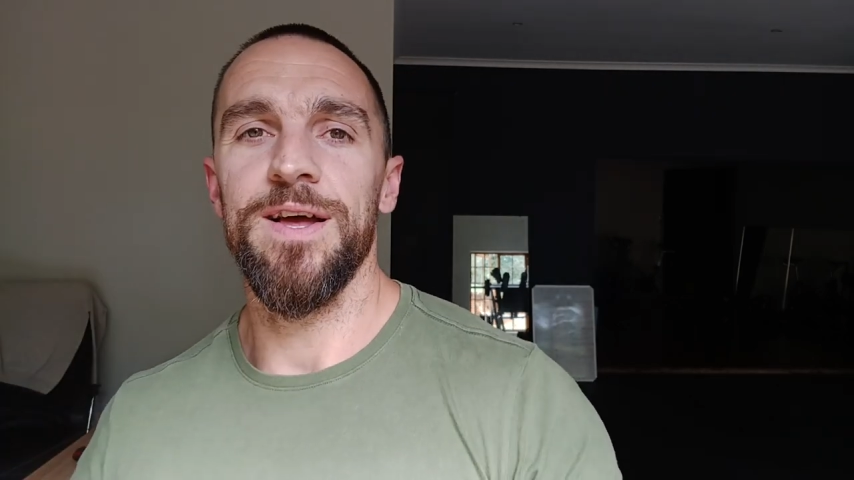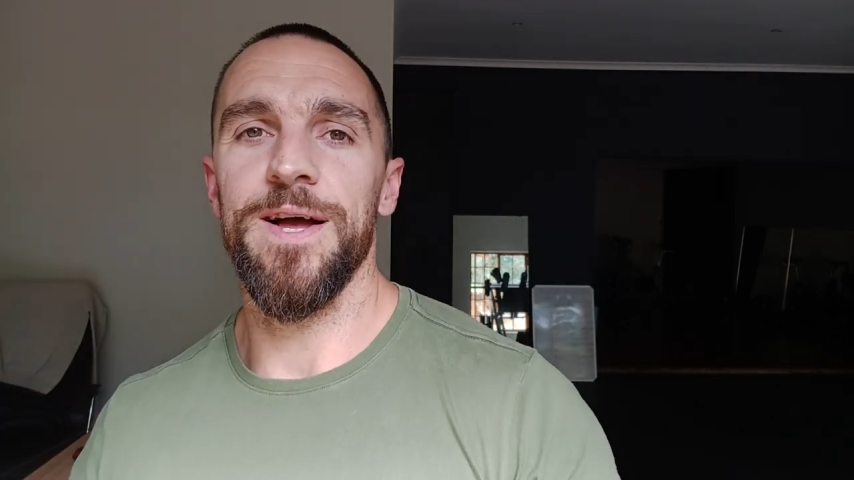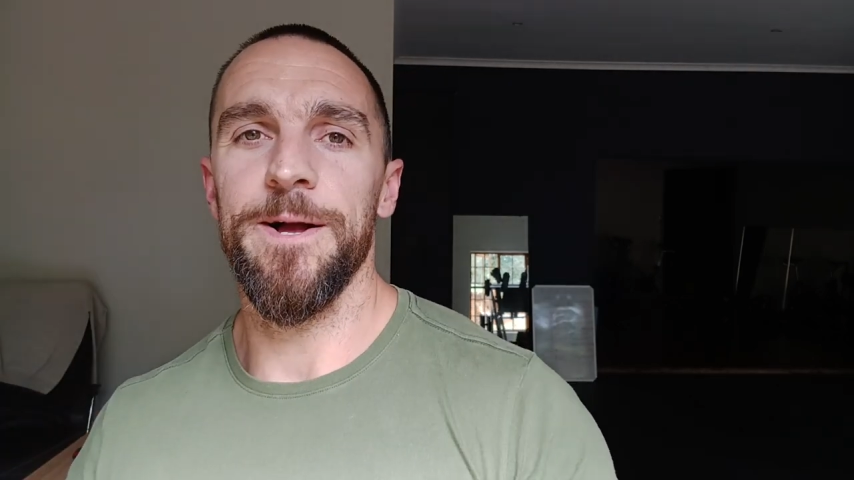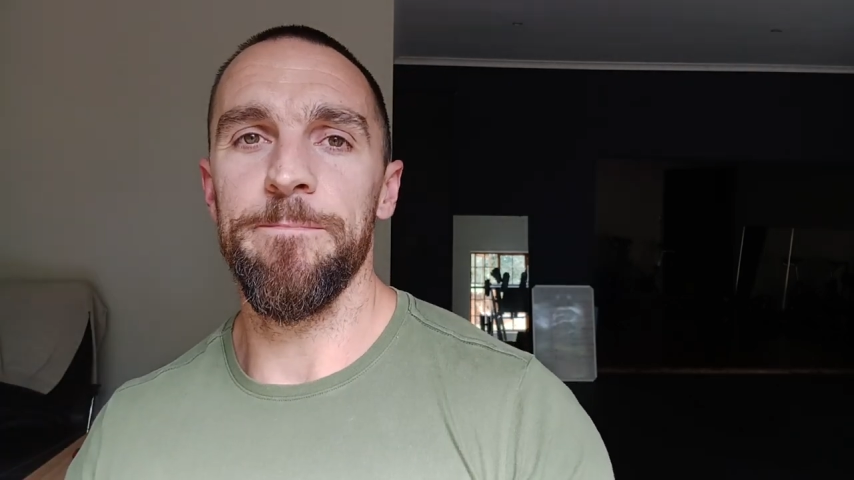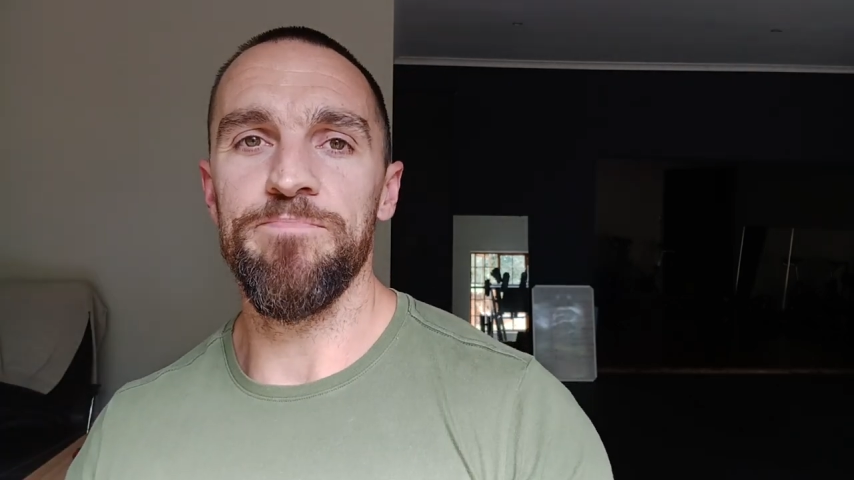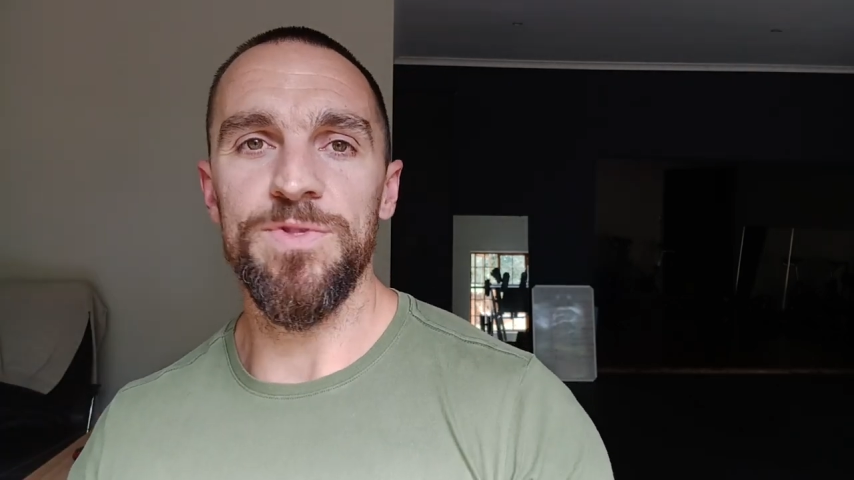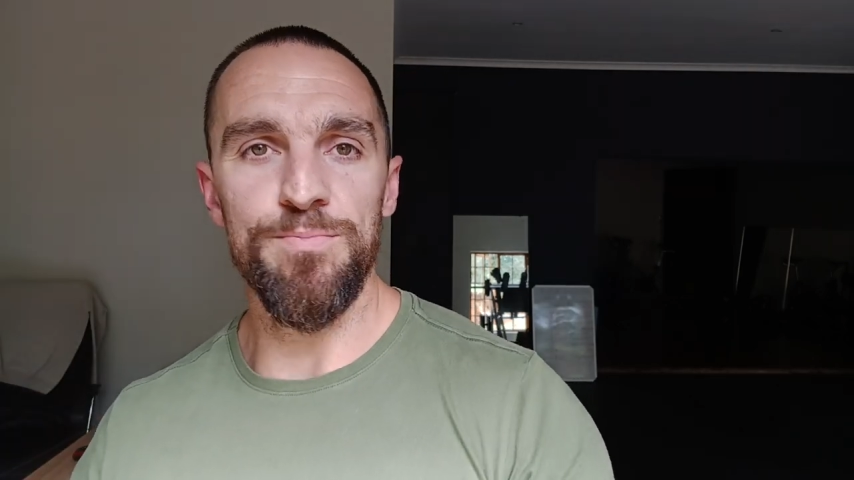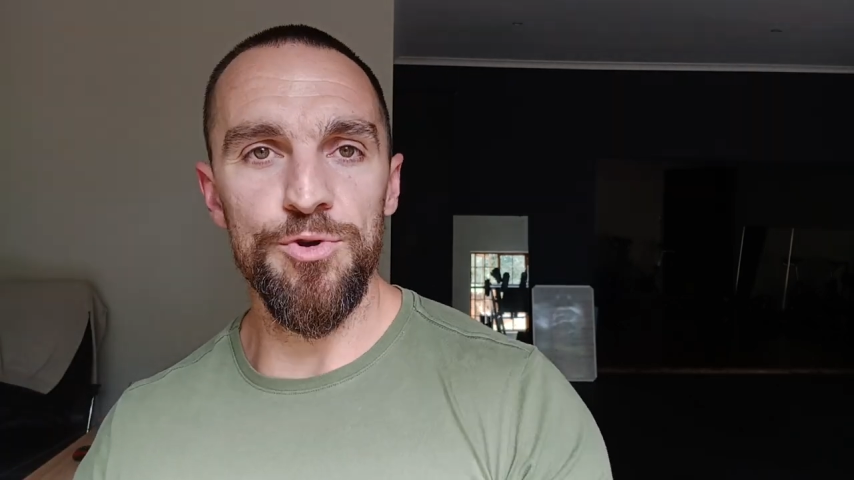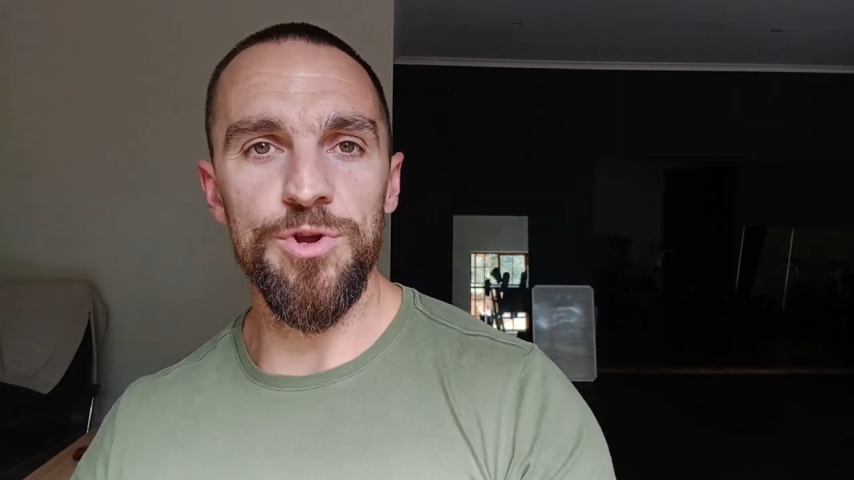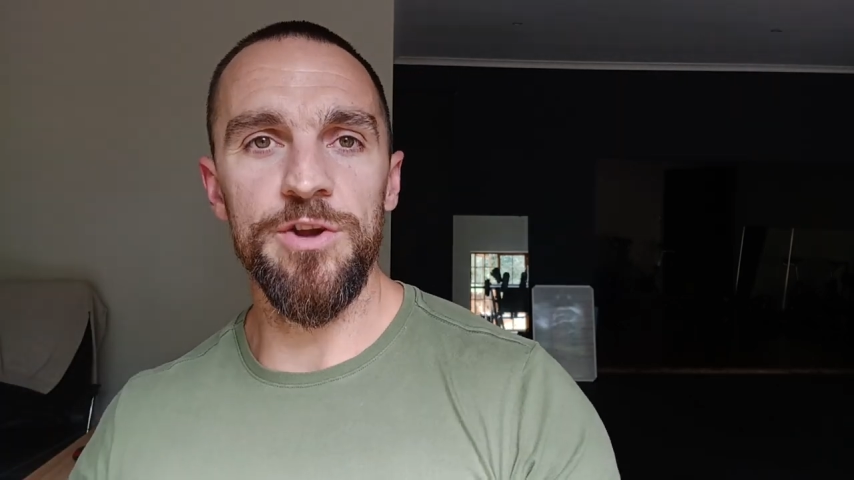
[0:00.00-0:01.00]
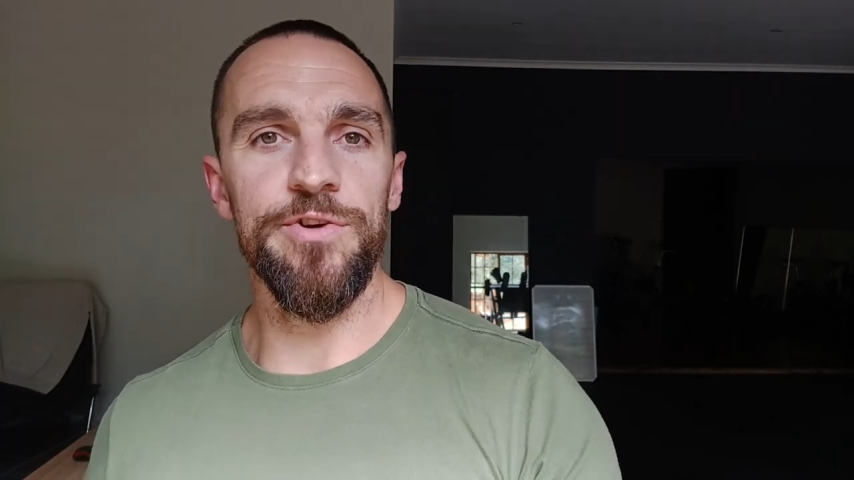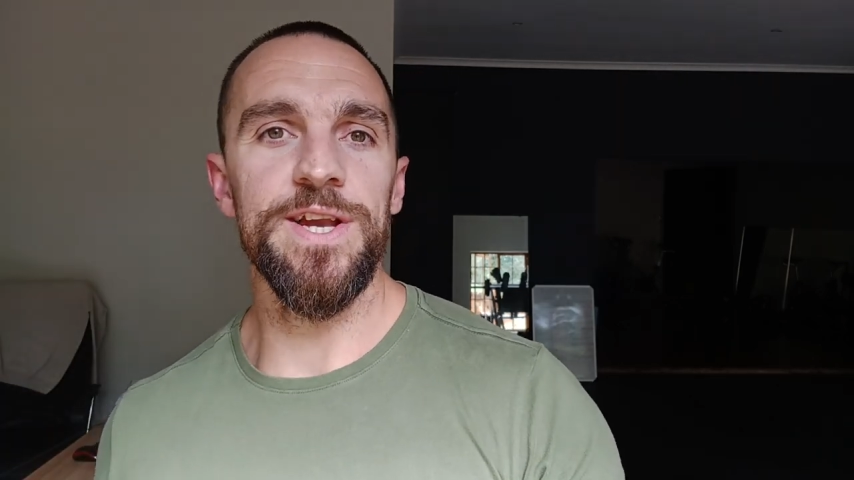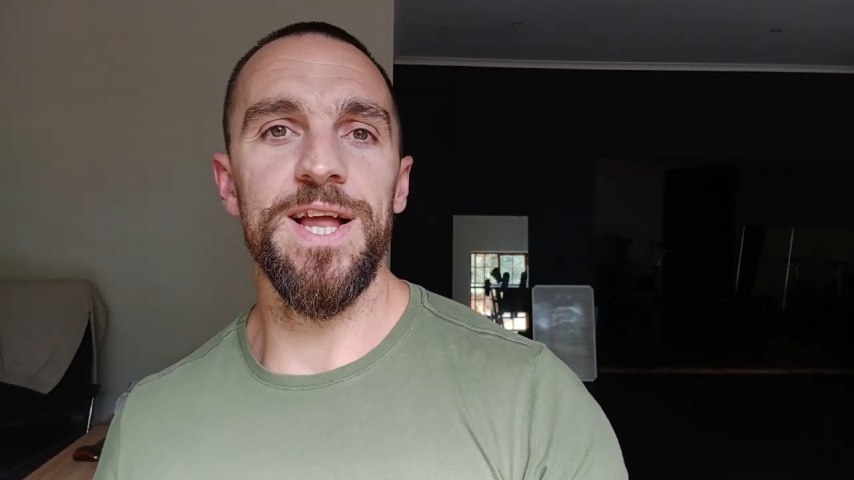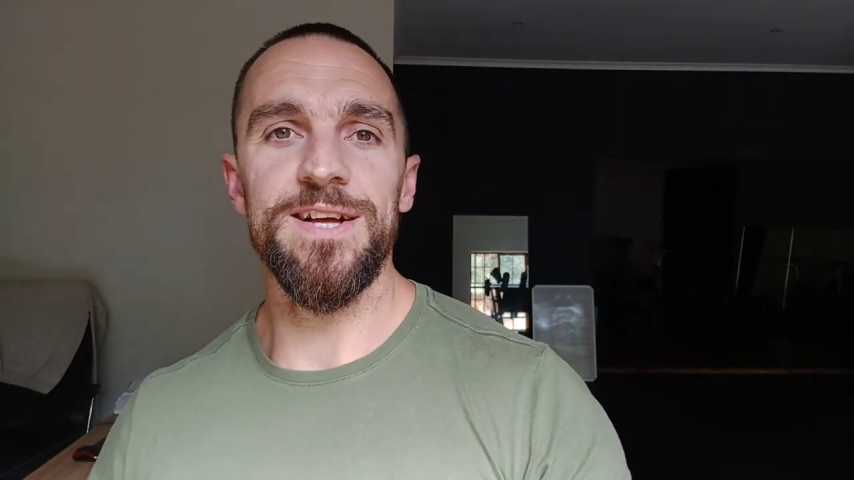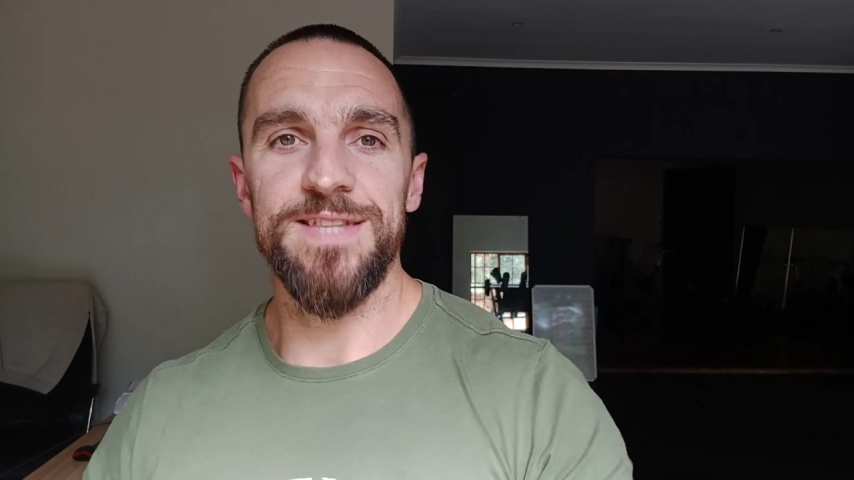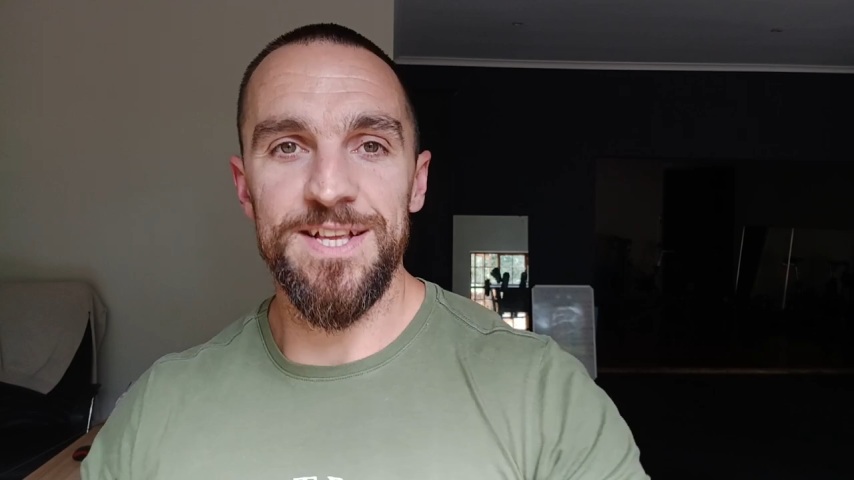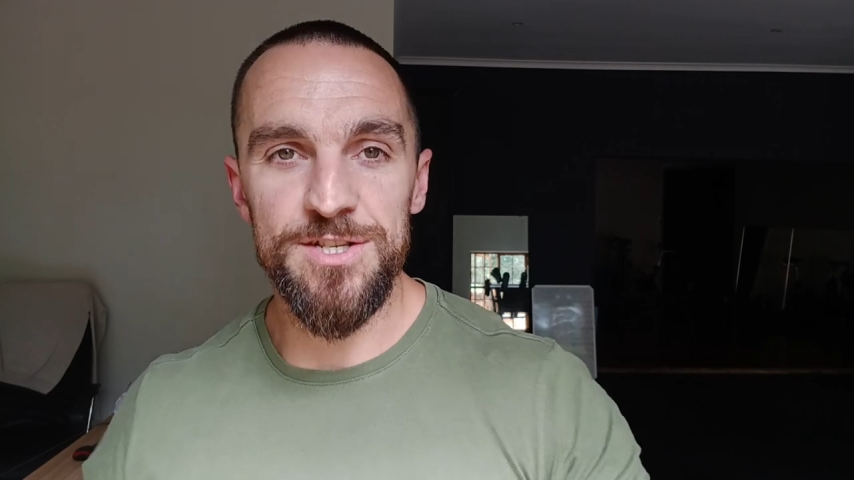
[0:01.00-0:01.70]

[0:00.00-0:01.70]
the blue and green light that